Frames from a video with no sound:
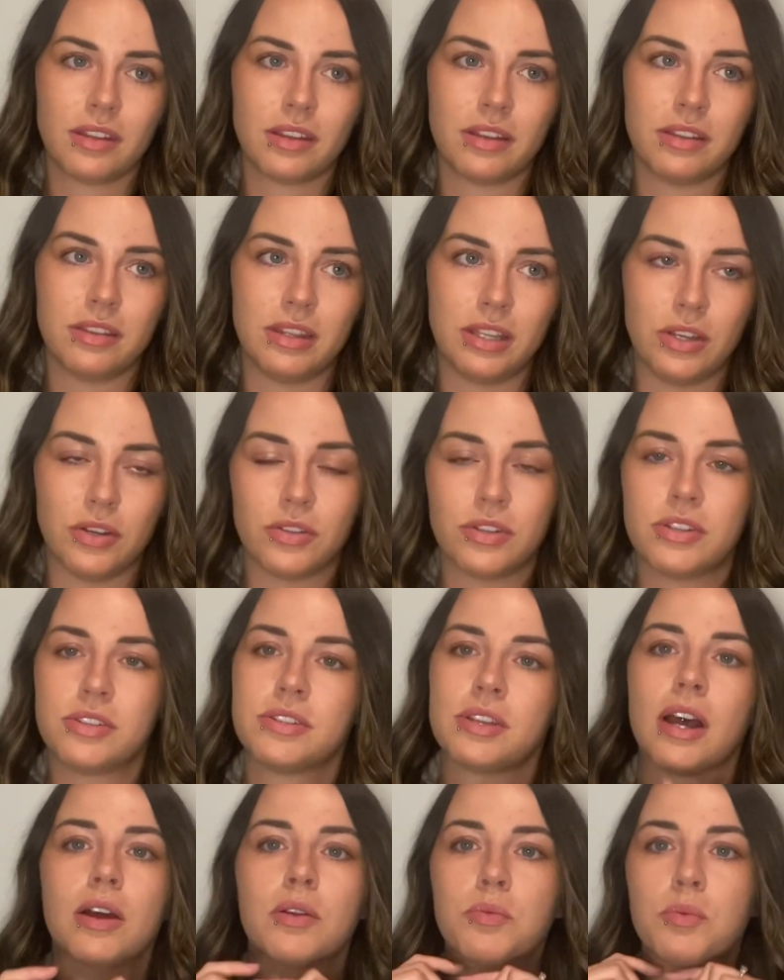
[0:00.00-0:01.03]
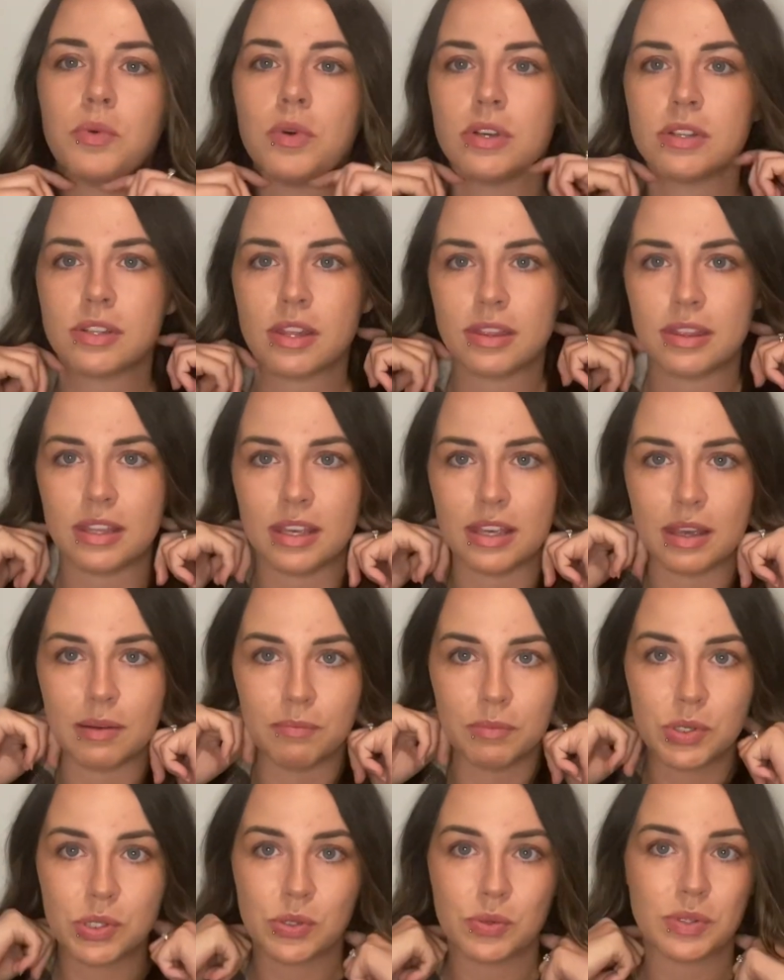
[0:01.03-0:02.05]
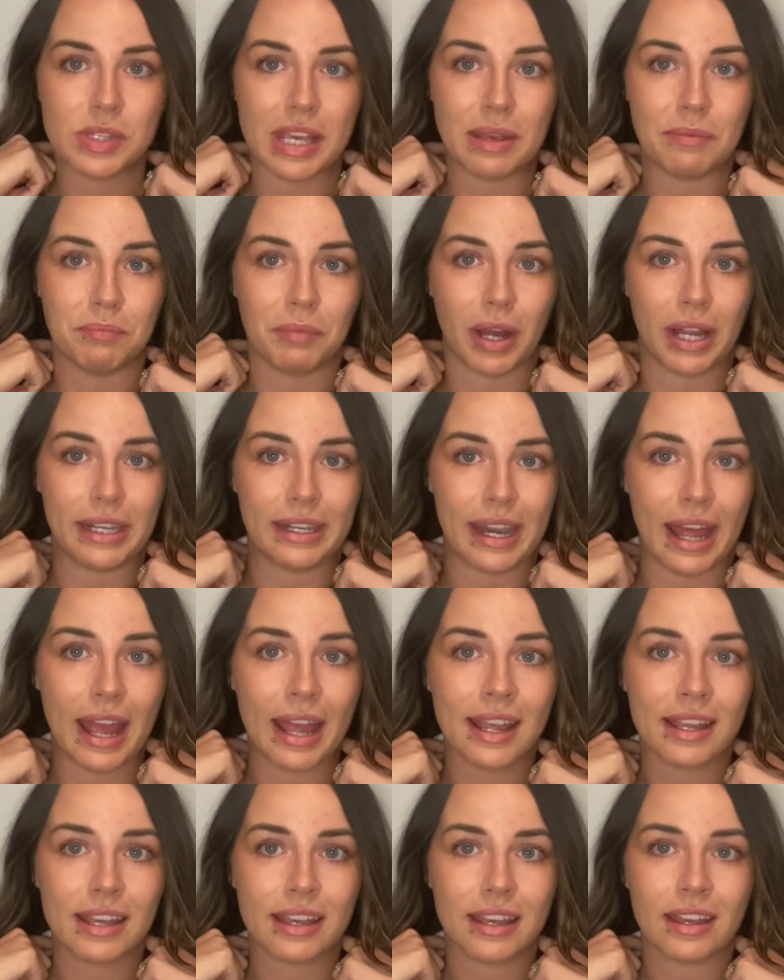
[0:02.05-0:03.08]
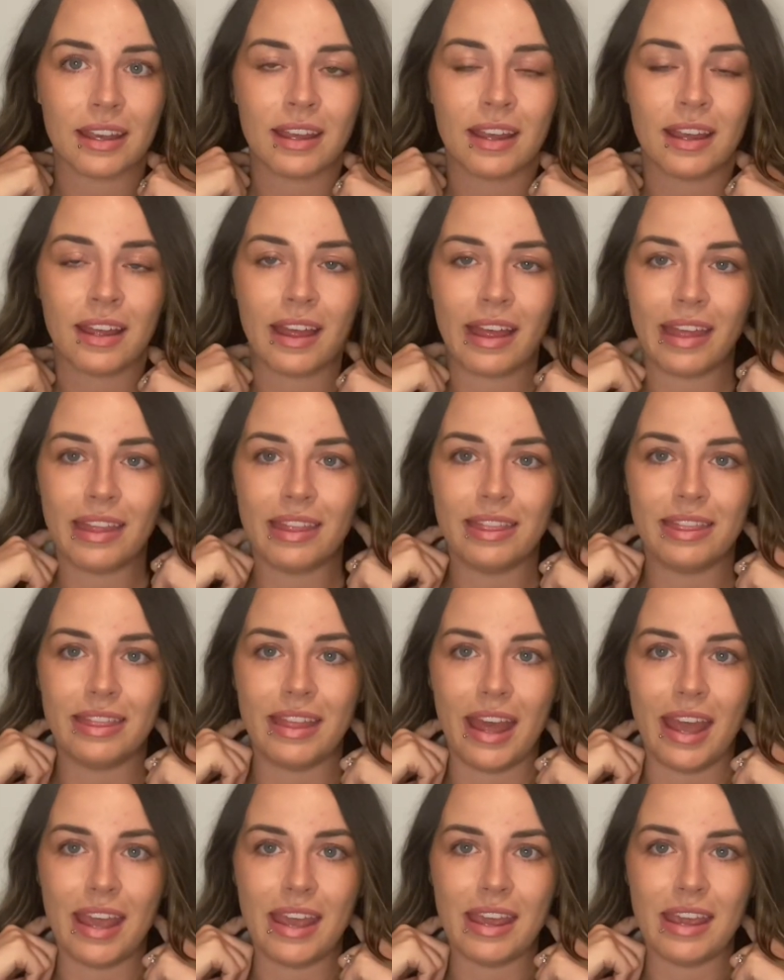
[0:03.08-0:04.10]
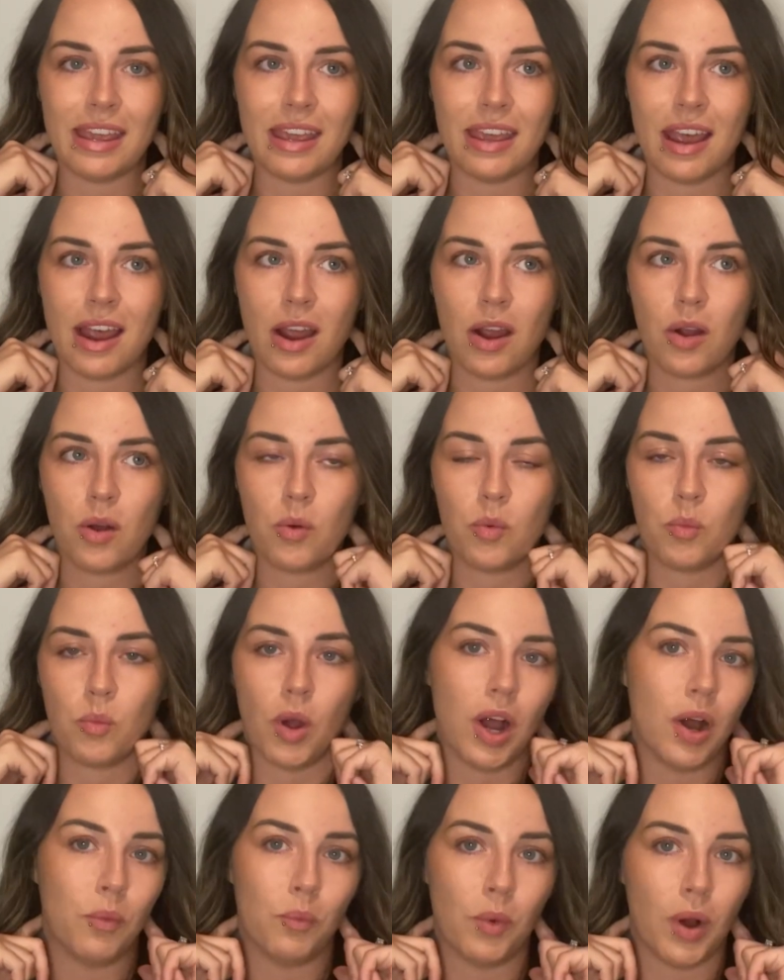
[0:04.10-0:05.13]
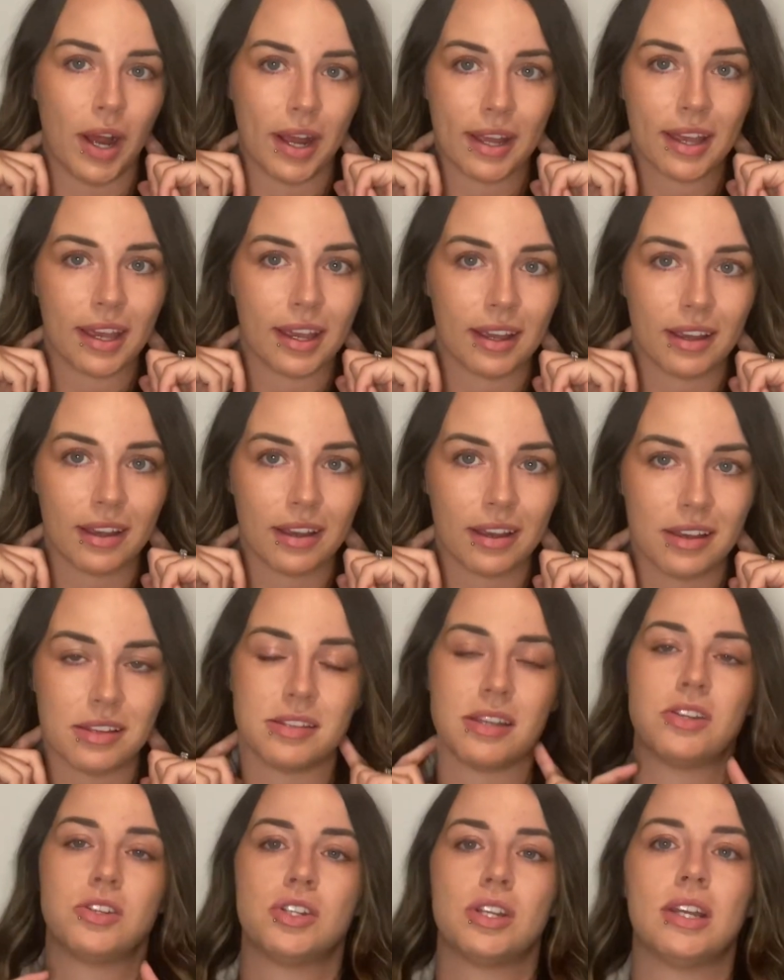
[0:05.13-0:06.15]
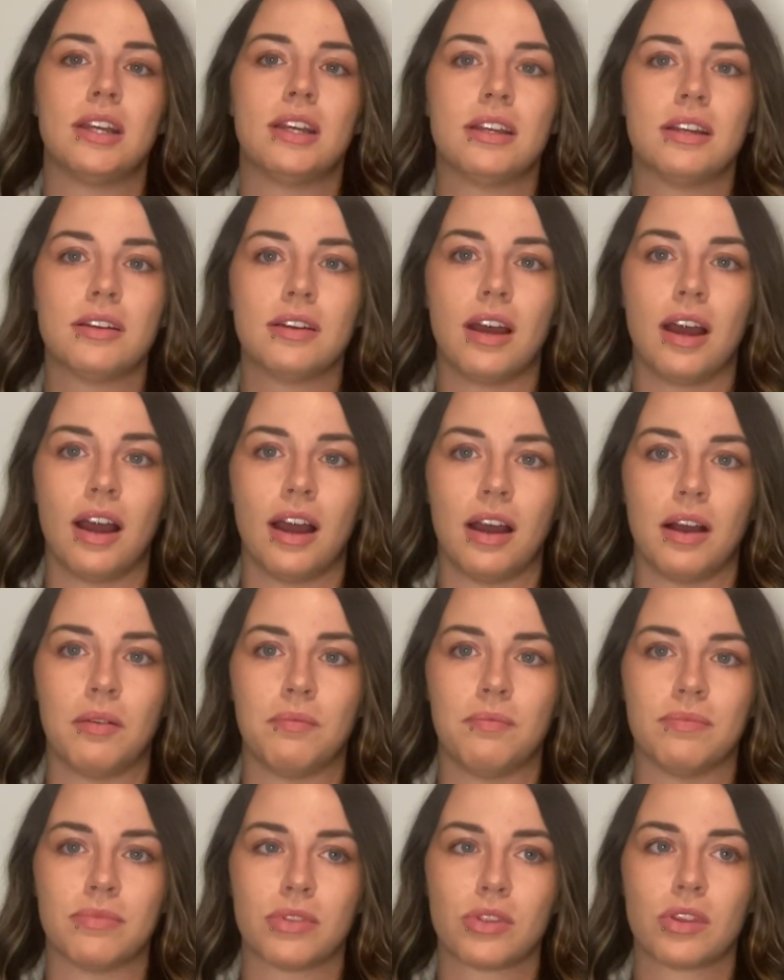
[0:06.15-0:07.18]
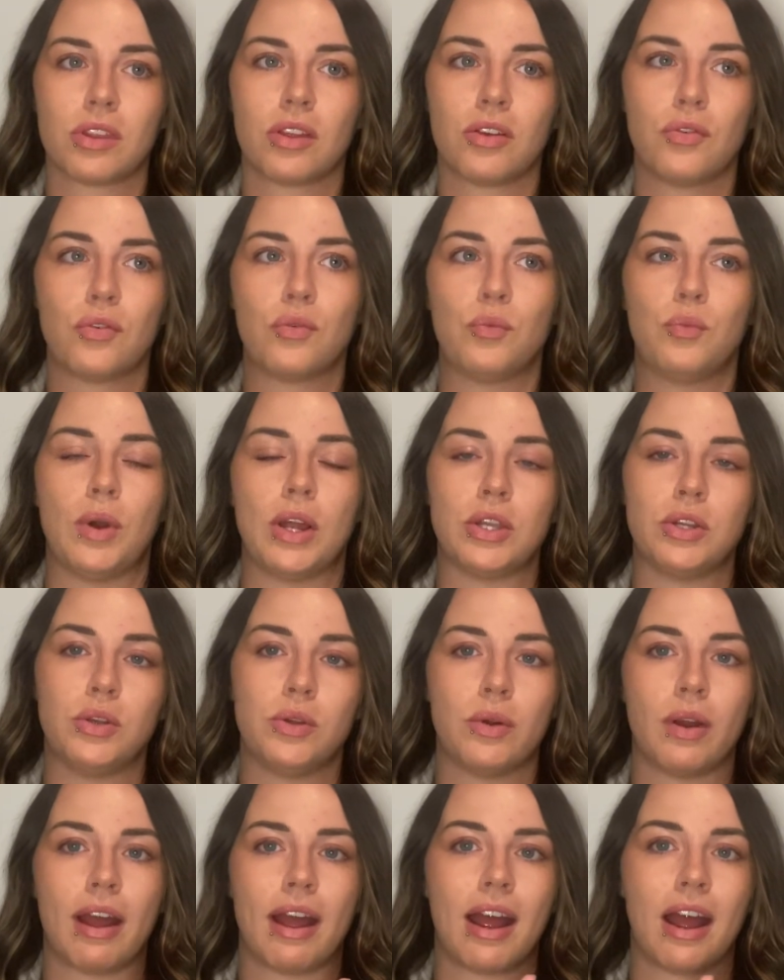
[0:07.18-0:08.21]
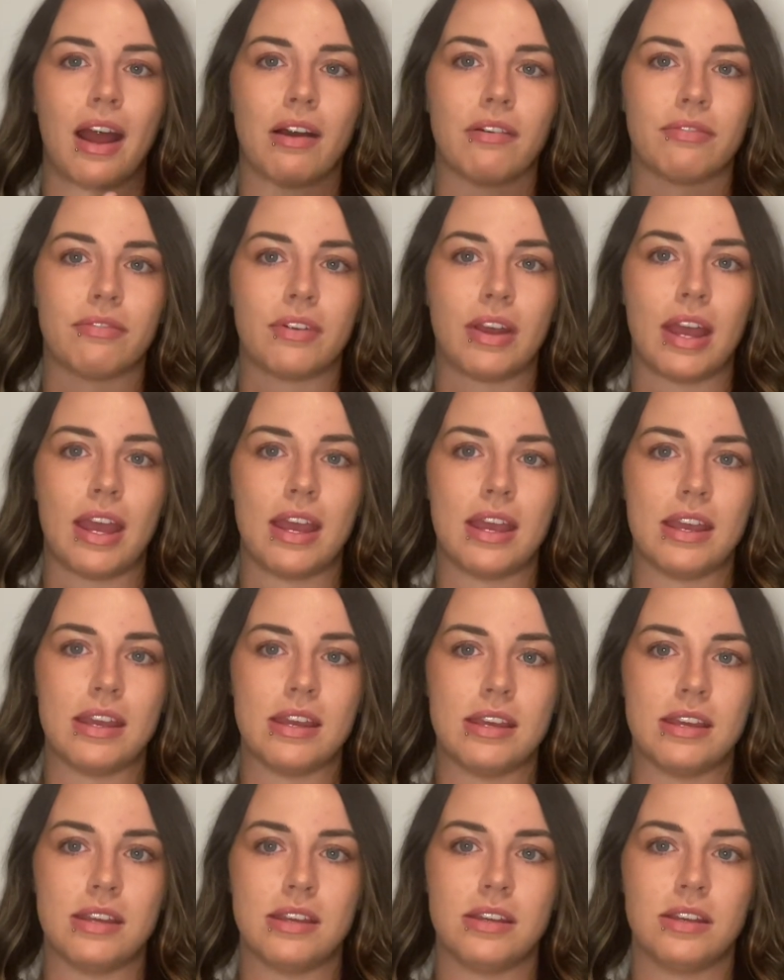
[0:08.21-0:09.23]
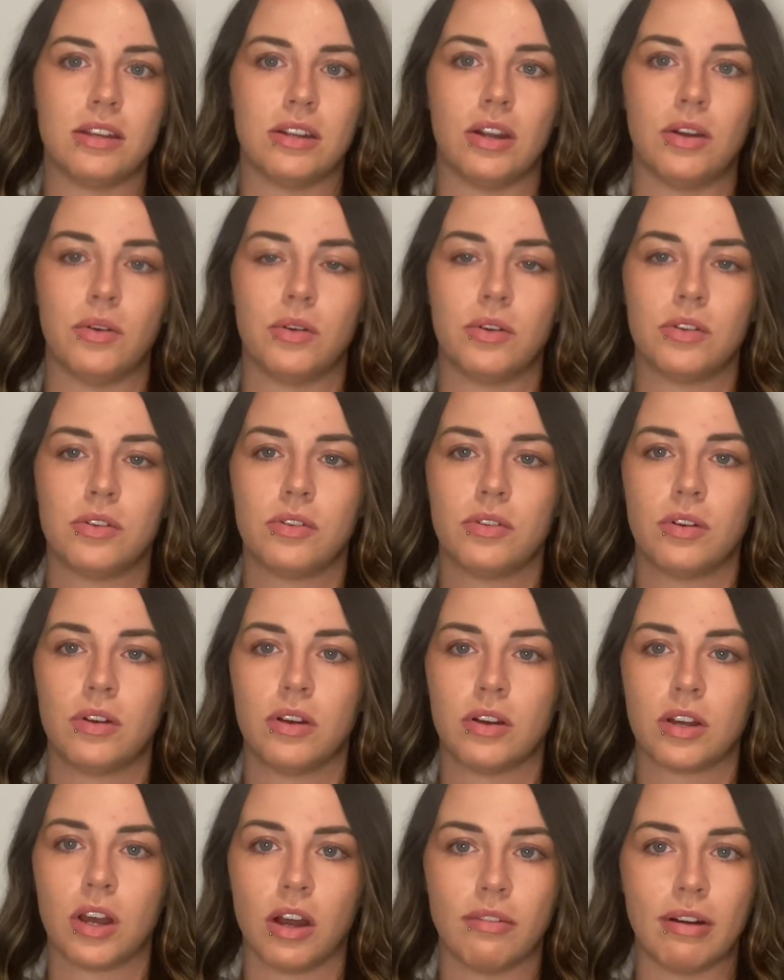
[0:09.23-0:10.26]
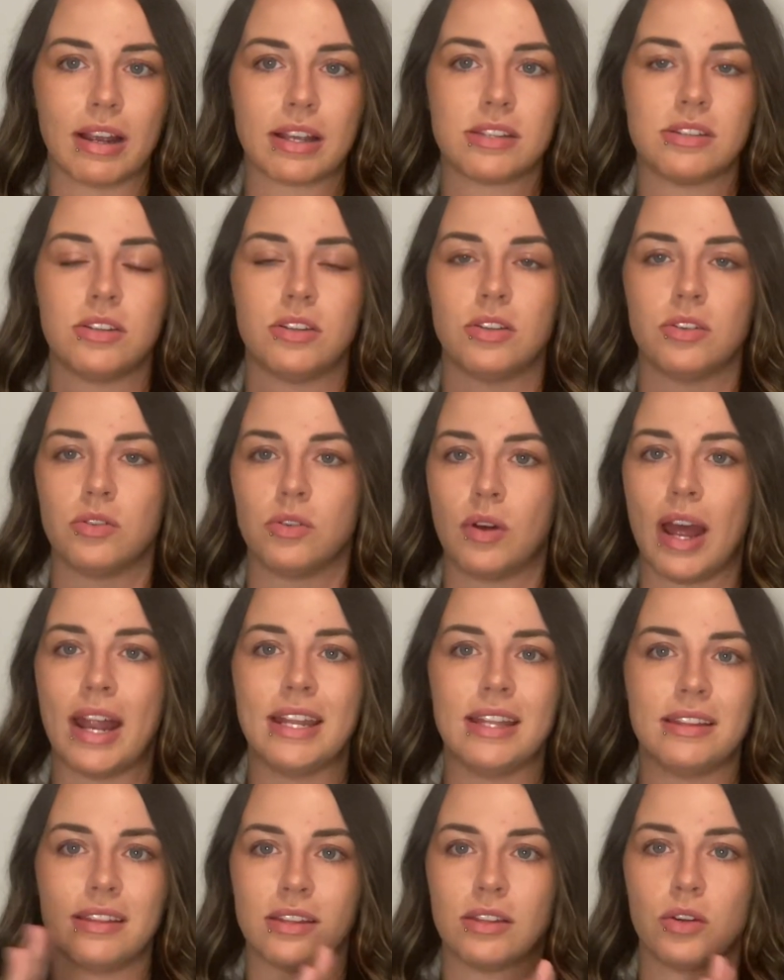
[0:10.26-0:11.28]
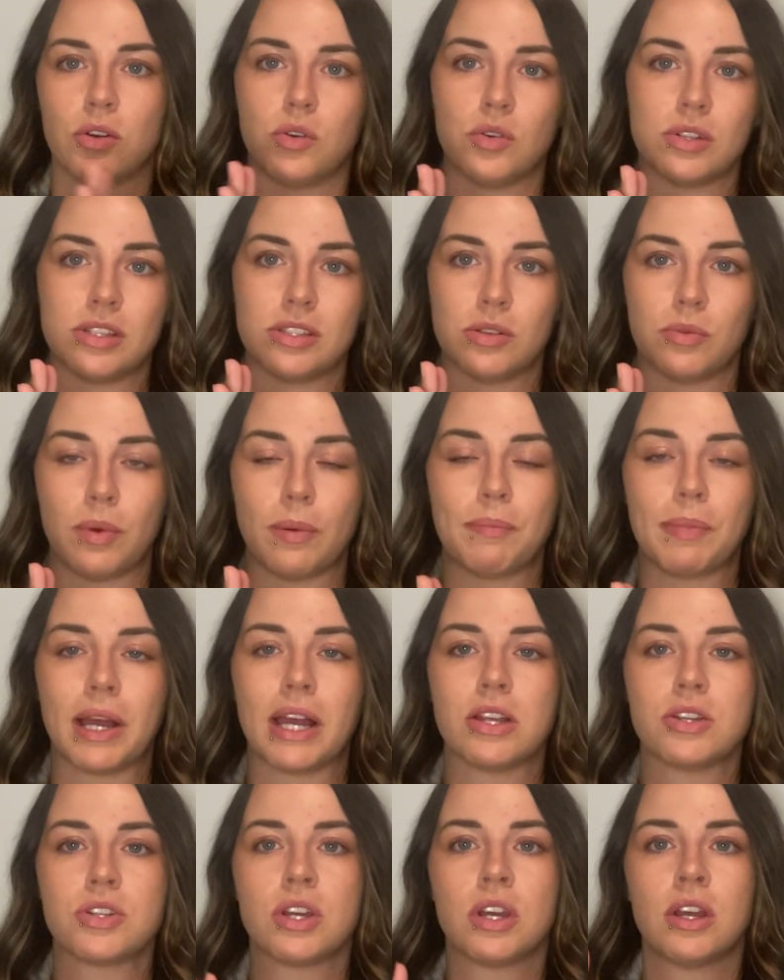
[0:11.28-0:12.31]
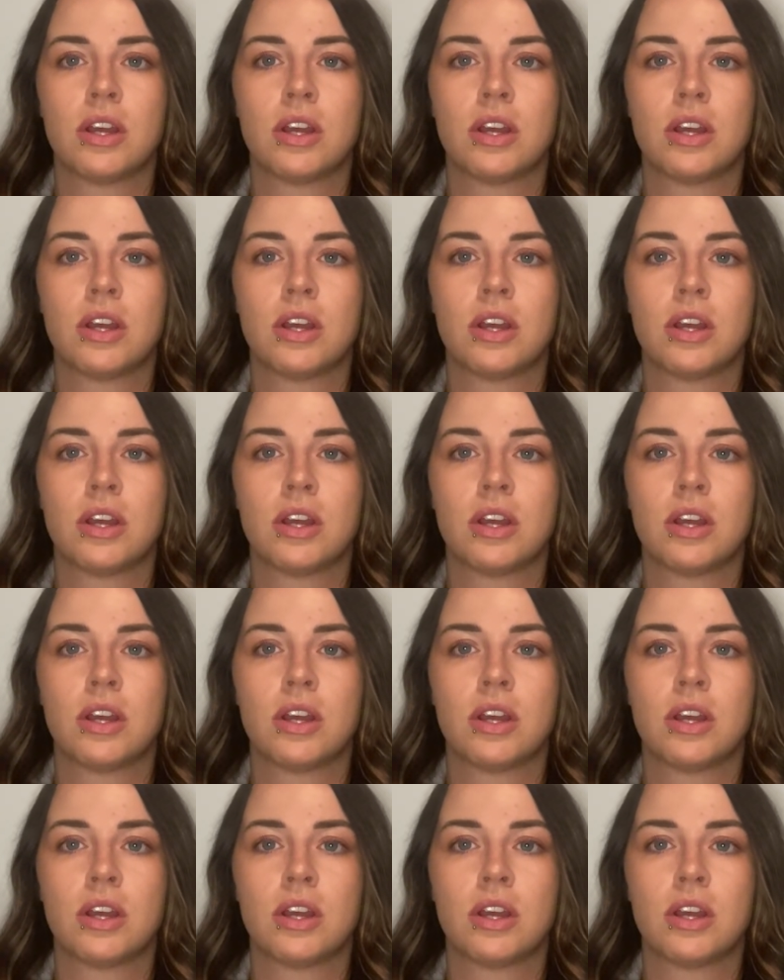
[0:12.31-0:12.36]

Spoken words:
The other side was the muscles in my neck. They weren't working essentially. When you have a, you know, a car accident or anything that causes a whiplash,